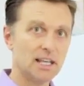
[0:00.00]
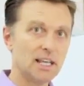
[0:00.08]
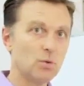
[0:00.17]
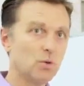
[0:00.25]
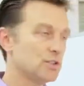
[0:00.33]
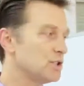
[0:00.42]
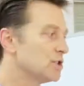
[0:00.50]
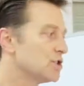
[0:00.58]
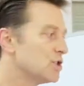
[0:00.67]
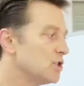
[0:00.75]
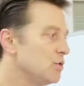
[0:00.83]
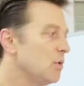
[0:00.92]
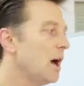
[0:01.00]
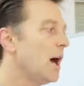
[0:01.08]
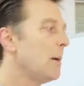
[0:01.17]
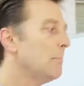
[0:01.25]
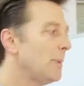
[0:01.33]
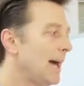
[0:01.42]
equal to 2
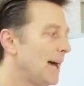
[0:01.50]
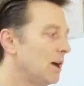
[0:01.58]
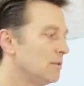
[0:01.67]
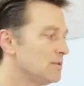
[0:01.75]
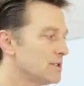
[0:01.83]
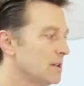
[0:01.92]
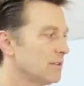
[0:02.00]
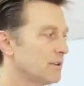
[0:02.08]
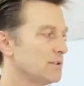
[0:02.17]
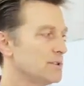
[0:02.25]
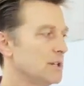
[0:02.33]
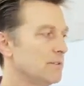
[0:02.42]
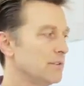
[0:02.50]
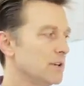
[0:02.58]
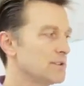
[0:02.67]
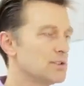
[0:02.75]
pounds of cruciferous.